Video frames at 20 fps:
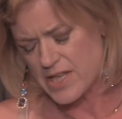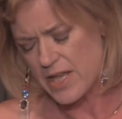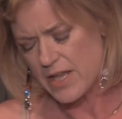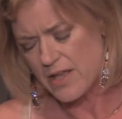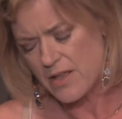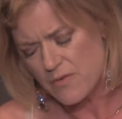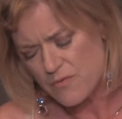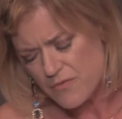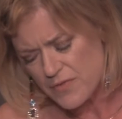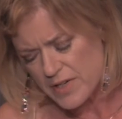
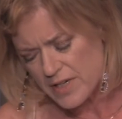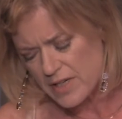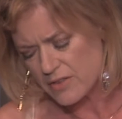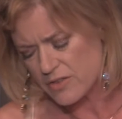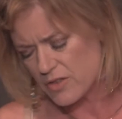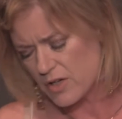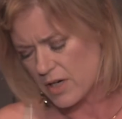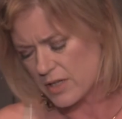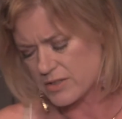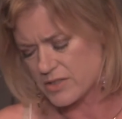the
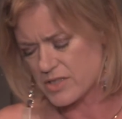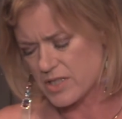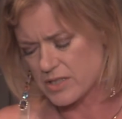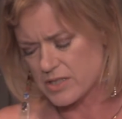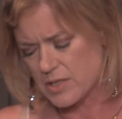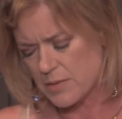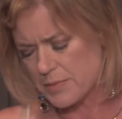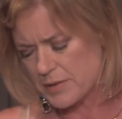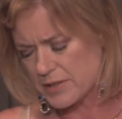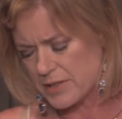infinite thoughts
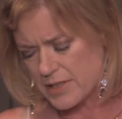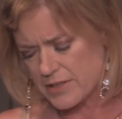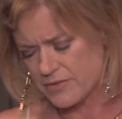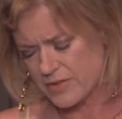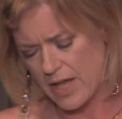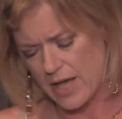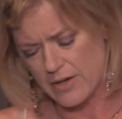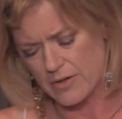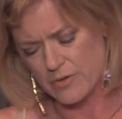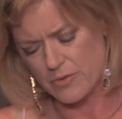that typically
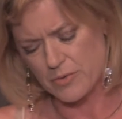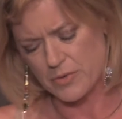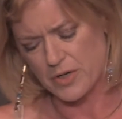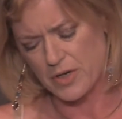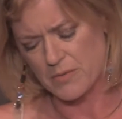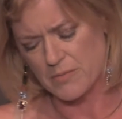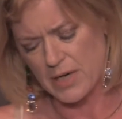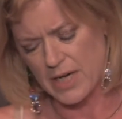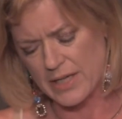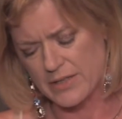scatter through
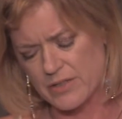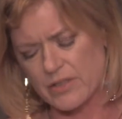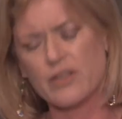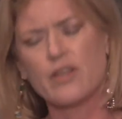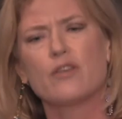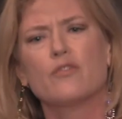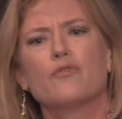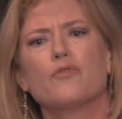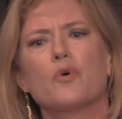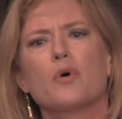your mind and
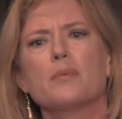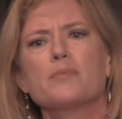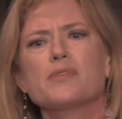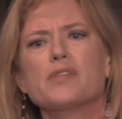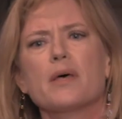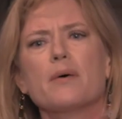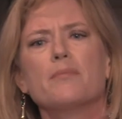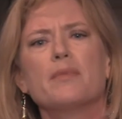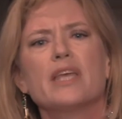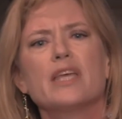
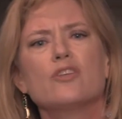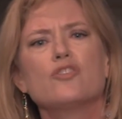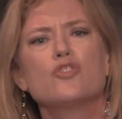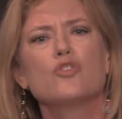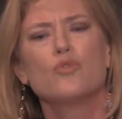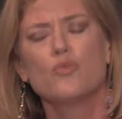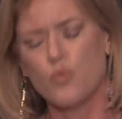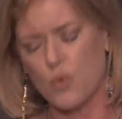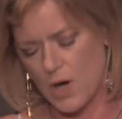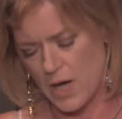conforms them
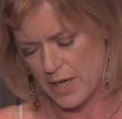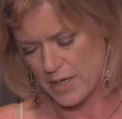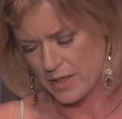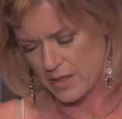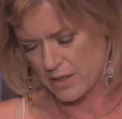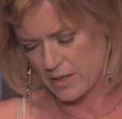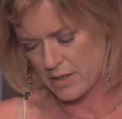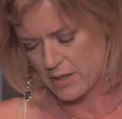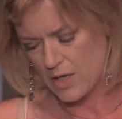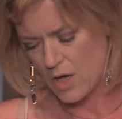into one.
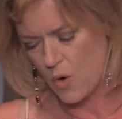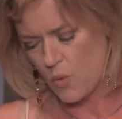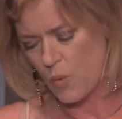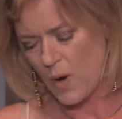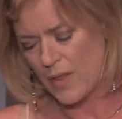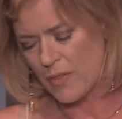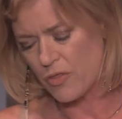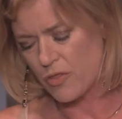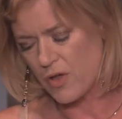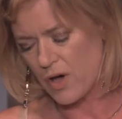
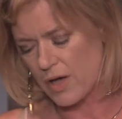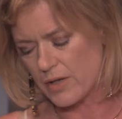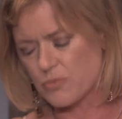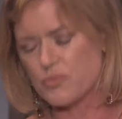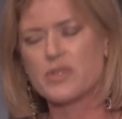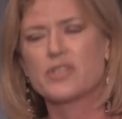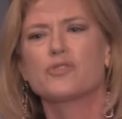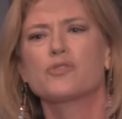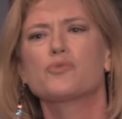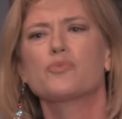One
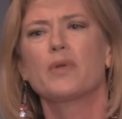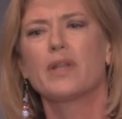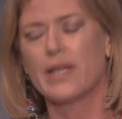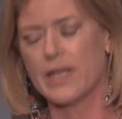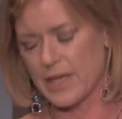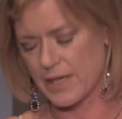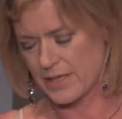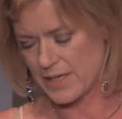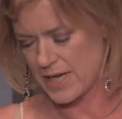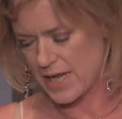thought, which is
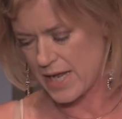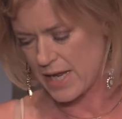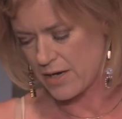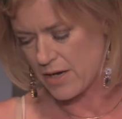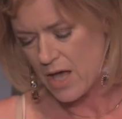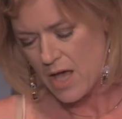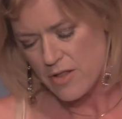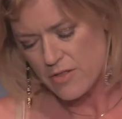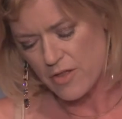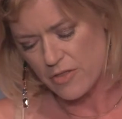really a need.
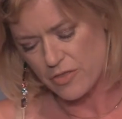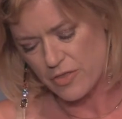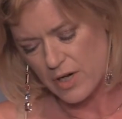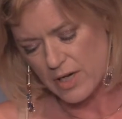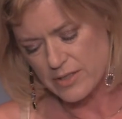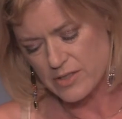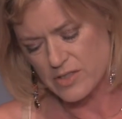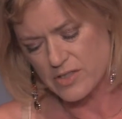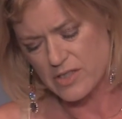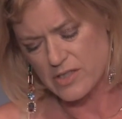The
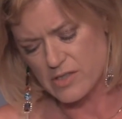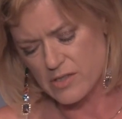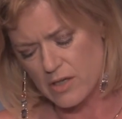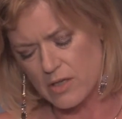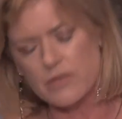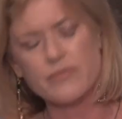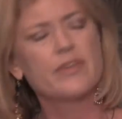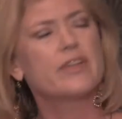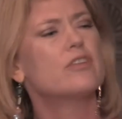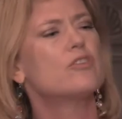thoughts
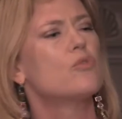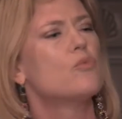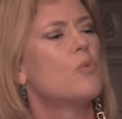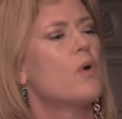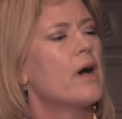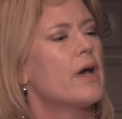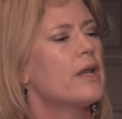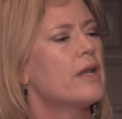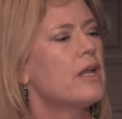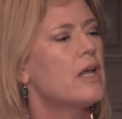dissolve into
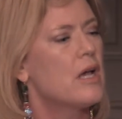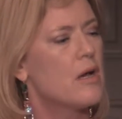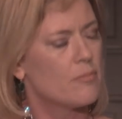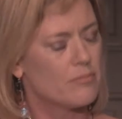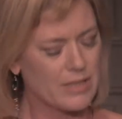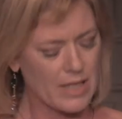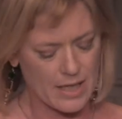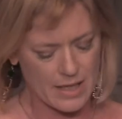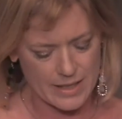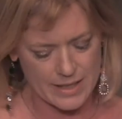one
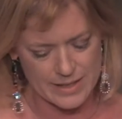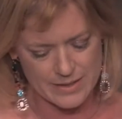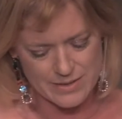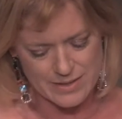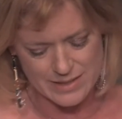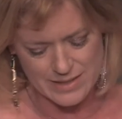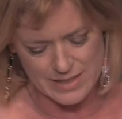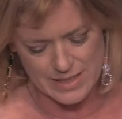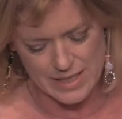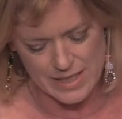
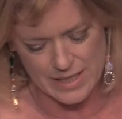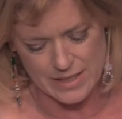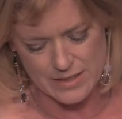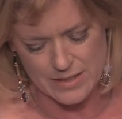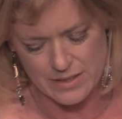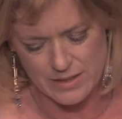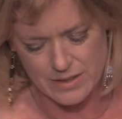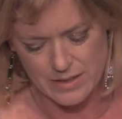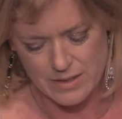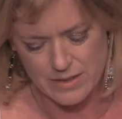blind
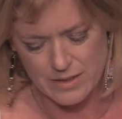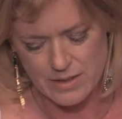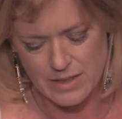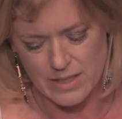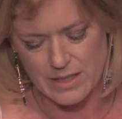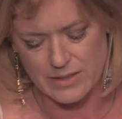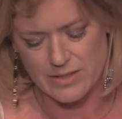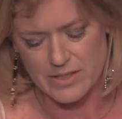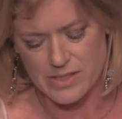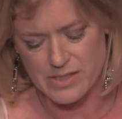need
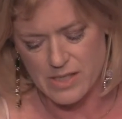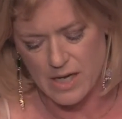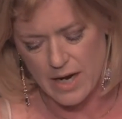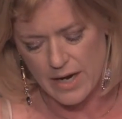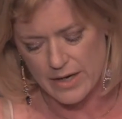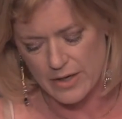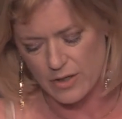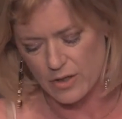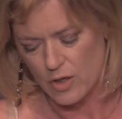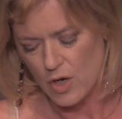a
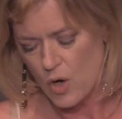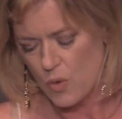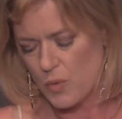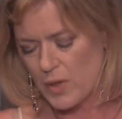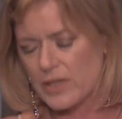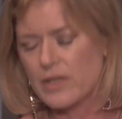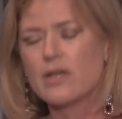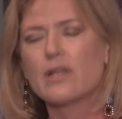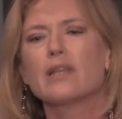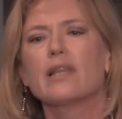desire,
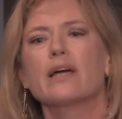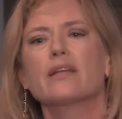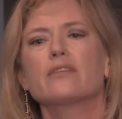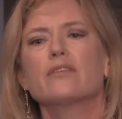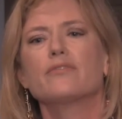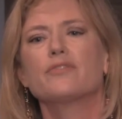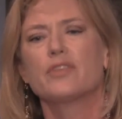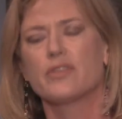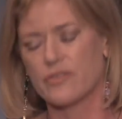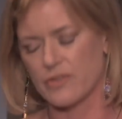one
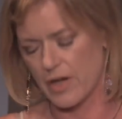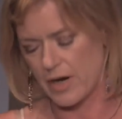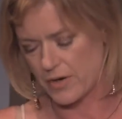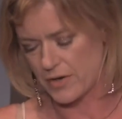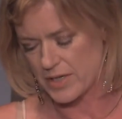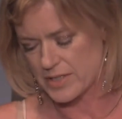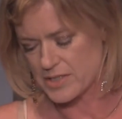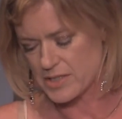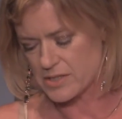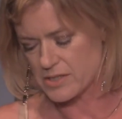collective
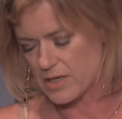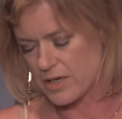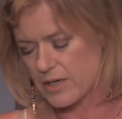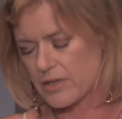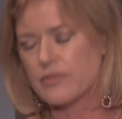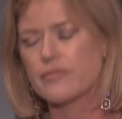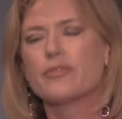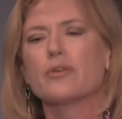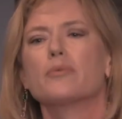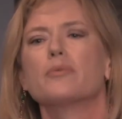desire, a
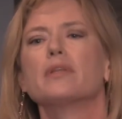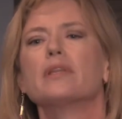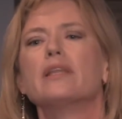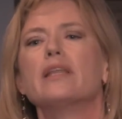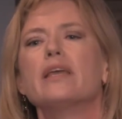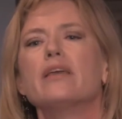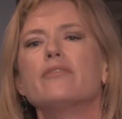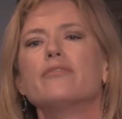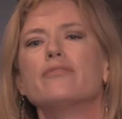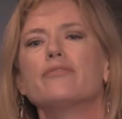desire for
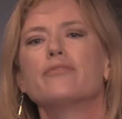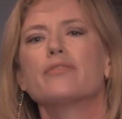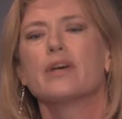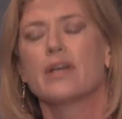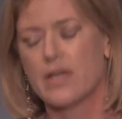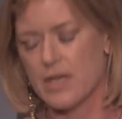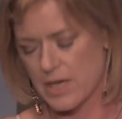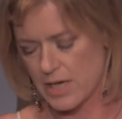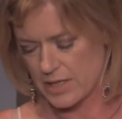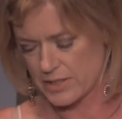relief,
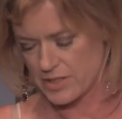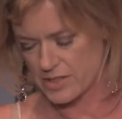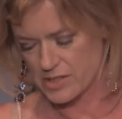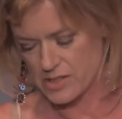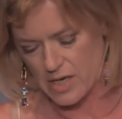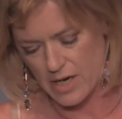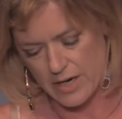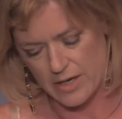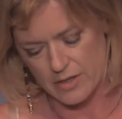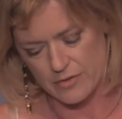a
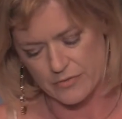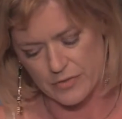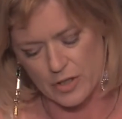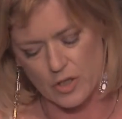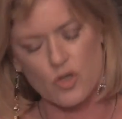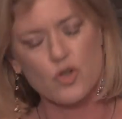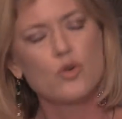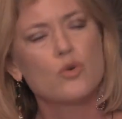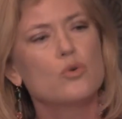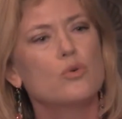desire for
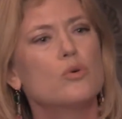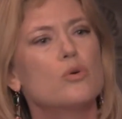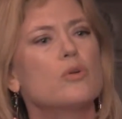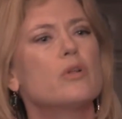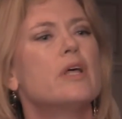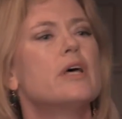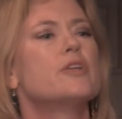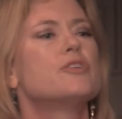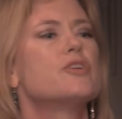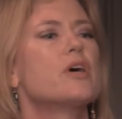
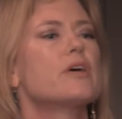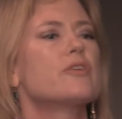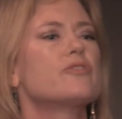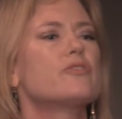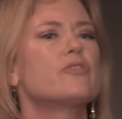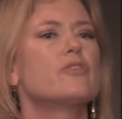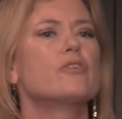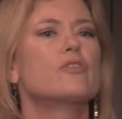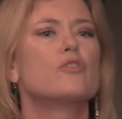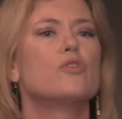cool,
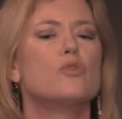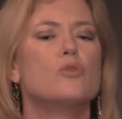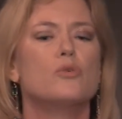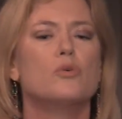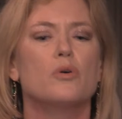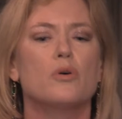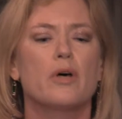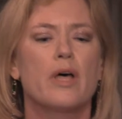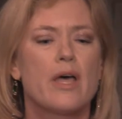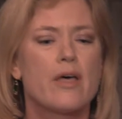just
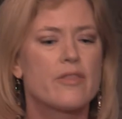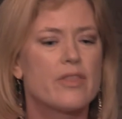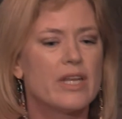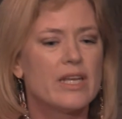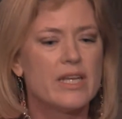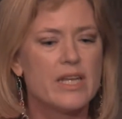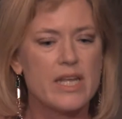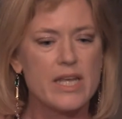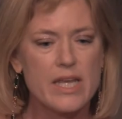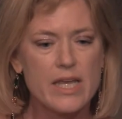cool, the
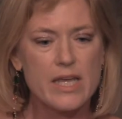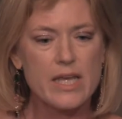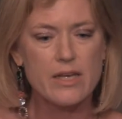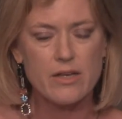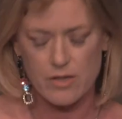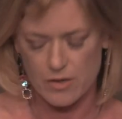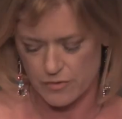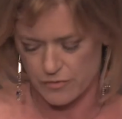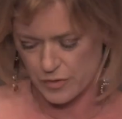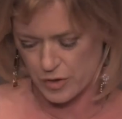
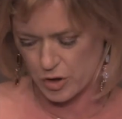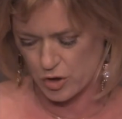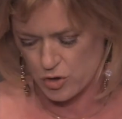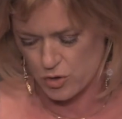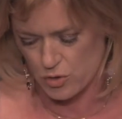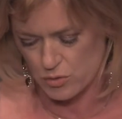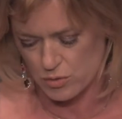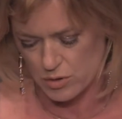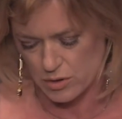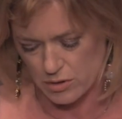need for
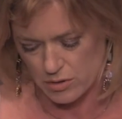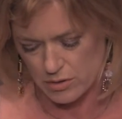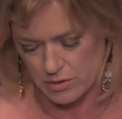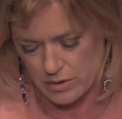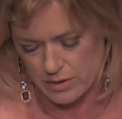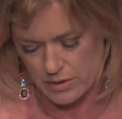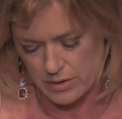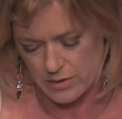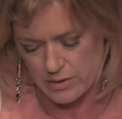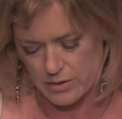cool.
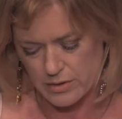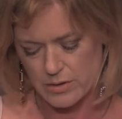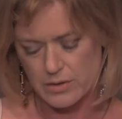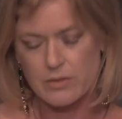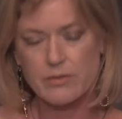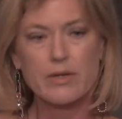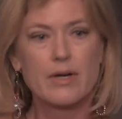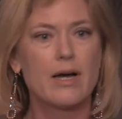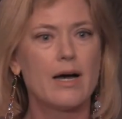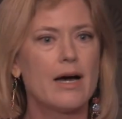
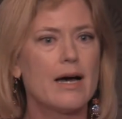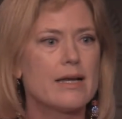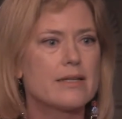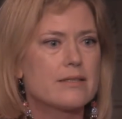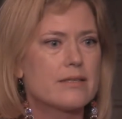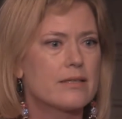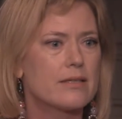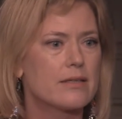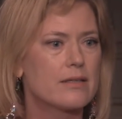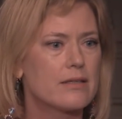We're
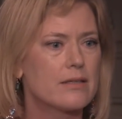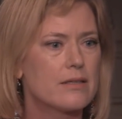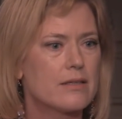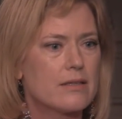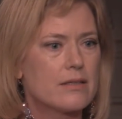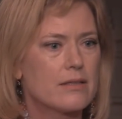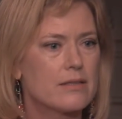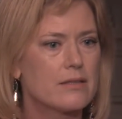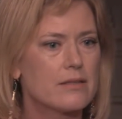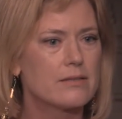hot.
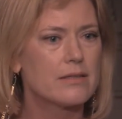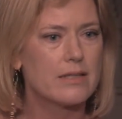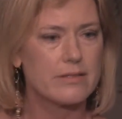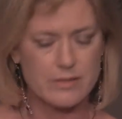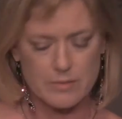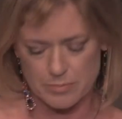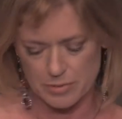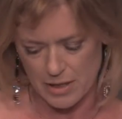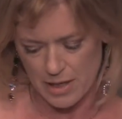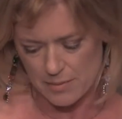
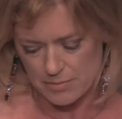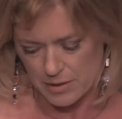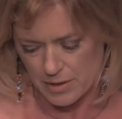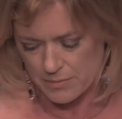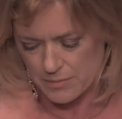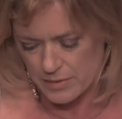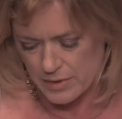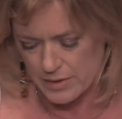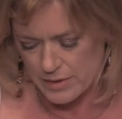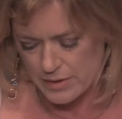That's the
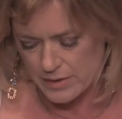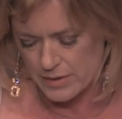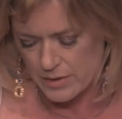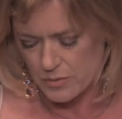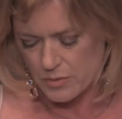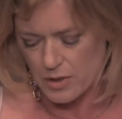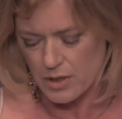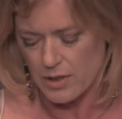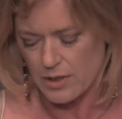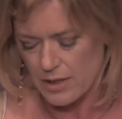problem.
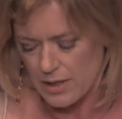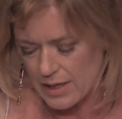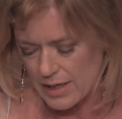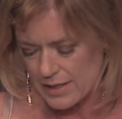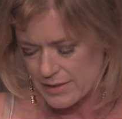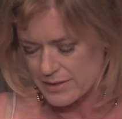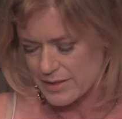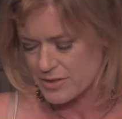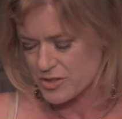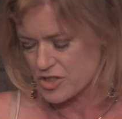We're all
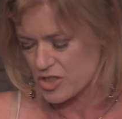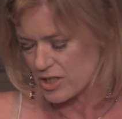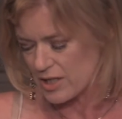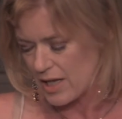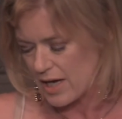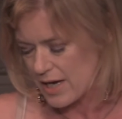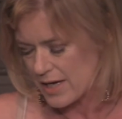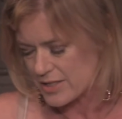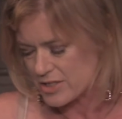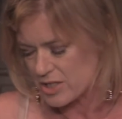hot. It's
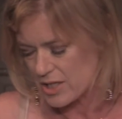July,